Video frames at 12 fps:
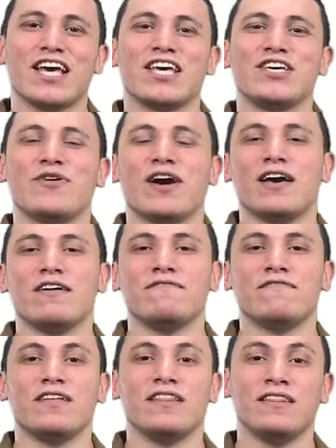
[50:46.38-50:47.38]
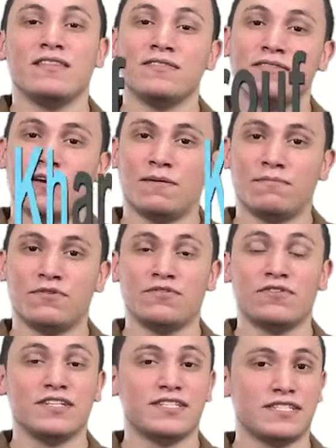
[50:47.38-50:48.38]
You have
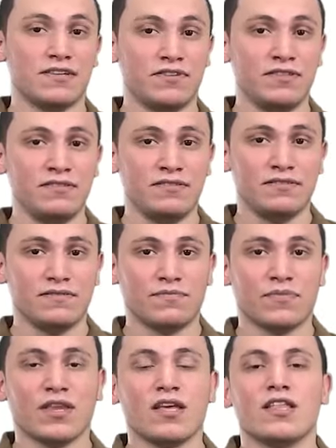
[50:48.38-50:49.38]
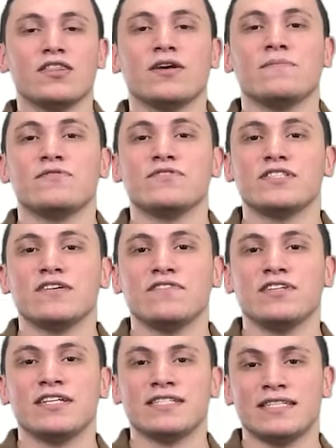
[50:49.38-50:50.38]
number 7. Number
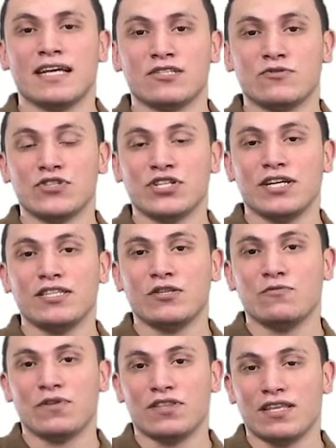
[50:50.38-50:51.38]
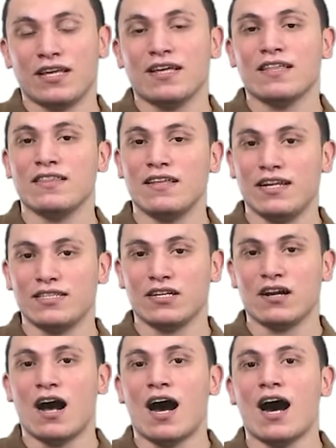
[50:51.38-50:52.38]
7 is associated with the
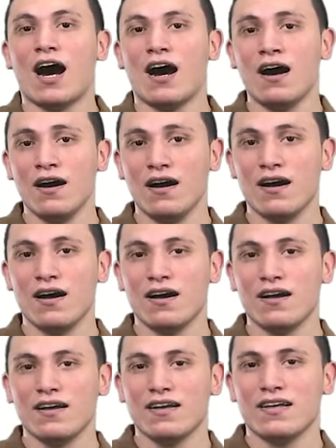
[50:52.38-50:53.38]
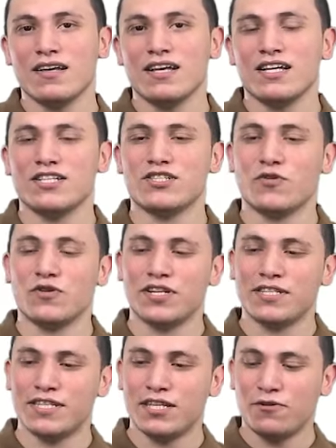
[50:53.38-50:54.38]
letter ha. So
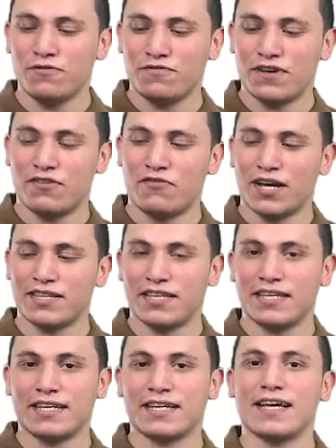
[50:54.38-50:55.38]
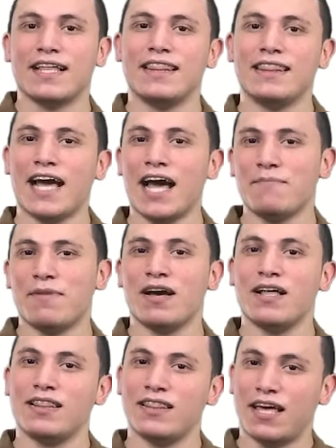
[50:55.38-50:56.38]
instead of writing
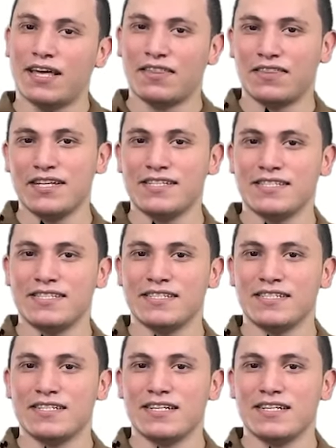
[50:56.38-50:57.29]
lahma like this,